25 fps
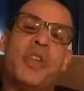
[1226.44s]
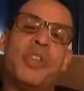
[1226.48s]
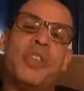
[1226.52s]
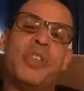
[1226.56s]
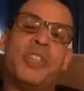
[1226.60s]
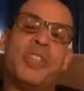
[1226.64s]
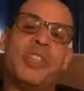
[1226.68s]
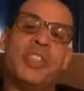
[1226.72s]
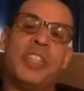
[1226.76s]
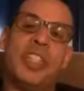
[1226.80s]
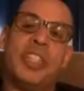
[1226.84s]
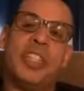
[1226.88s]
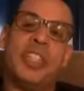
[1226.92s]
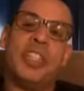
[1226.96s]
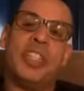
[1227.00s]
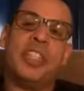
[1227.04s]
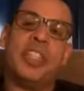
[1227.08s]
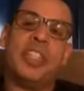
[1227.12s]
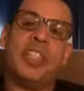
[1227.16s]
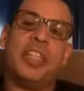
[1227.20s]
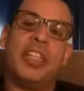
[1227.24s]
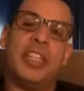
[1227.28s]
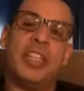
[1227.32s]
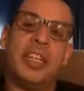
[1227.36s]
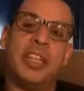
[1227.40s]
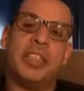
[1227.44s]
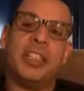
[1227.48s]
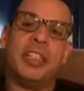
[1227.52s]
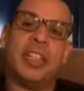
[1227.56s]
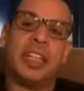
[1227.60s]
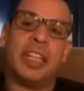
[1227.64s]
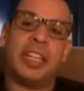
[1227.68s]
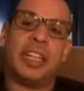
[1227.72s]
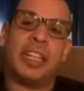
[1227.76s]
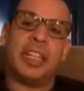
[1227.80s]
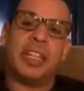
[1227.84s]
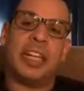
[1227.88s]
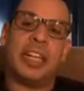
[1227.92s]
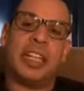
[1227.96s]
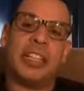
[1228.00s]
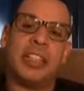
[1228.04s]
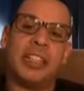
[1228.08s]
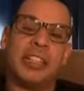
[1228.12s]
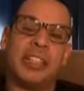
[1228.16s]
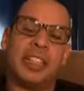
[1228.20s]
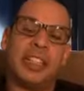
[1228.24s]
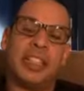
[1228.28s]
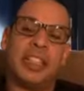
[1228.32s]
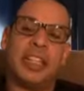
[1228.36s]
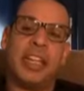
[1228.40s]
the, uh, the like the
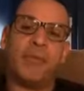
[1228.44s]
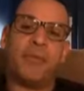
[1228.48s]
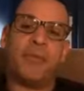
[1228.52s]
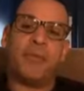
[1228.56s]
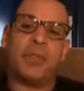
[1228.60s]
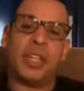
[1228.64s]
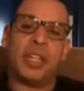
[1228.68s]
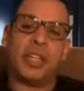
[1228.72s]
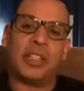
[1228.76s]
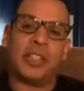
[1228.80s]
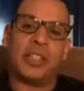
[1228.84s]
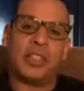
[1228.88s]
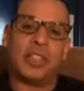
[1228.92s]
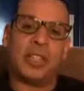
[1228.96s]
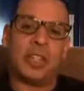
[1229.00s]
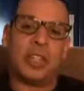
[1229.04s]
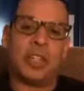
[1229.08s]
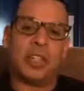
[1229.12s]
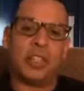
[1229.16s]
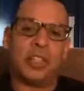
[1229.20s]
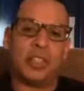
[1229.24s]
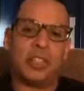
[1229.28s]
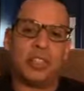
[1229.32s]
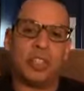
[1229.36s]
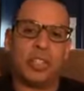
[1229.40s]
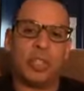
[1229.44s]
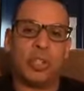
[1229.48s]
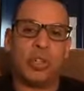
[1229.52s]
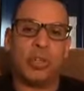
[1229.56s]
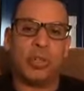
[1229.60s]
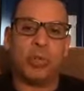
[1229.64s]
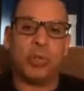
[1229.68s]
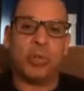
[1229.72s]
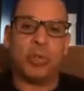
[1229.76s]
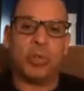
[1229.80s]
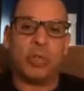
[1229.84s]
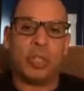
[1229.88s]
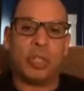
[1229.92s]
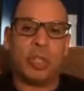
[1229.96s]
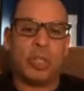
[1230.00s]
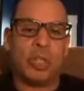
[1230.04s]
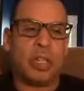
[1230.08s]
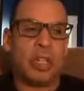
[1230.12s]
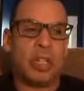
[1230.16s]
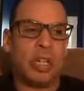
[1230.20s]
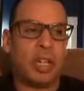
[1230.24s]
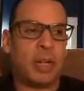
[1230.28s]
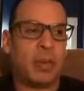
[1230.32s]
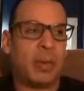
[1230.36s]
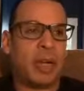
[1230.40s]
Netflix uh, show about the
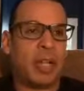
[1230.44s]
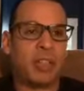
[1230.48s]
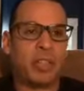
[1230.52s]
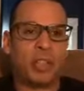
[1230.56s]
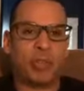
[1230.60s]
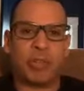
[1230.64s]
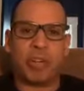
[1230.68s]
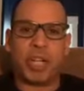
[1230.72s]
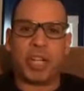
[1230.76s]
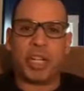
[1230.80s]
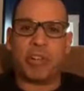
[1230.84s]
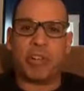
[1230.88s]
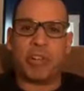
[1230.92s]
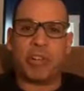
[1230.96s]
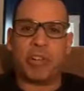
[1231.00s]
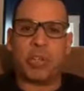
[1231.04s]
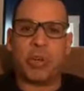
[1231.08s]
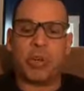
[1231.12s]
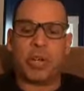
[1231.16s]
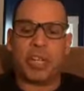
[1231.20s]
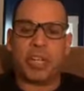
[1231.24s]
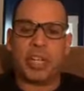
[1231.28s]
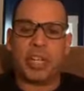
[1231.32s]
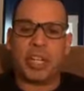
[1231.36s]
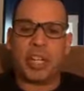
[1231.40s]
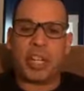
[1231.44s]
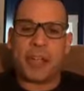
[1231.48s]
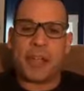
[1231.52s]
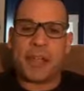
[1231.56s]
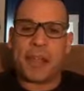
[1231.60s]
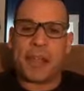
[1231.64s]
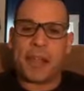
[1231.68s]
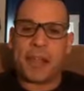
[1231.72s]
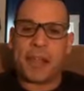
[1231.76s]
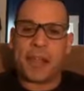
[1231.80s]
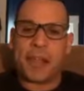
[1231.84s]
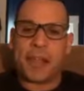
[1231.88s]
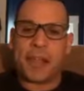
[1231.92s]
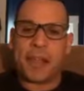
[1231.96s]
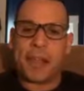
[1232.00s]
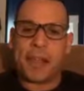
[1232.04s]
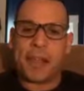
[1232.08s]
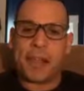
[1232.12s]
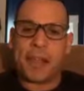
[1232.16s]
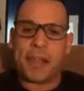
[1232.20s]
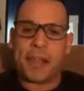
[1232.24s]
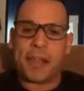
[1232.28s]
Ray Kroc story? I